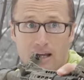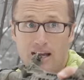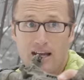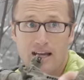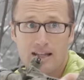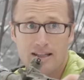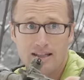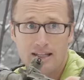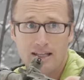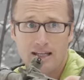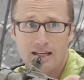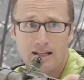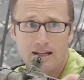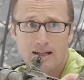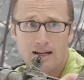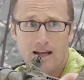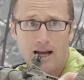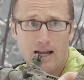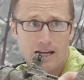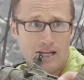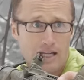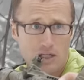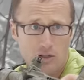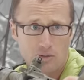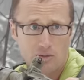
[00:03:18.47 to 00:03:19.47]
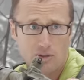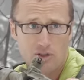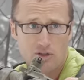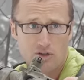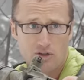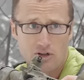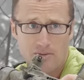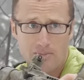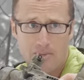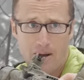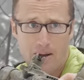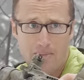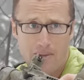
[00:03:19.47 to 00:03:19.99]
And then I need to
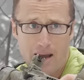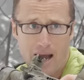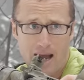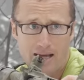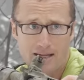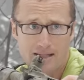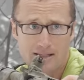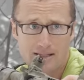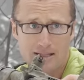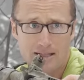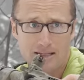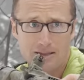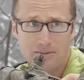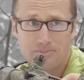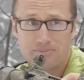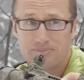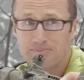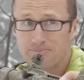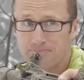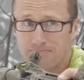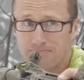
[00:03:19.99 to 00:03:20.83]
retrieve my magazine.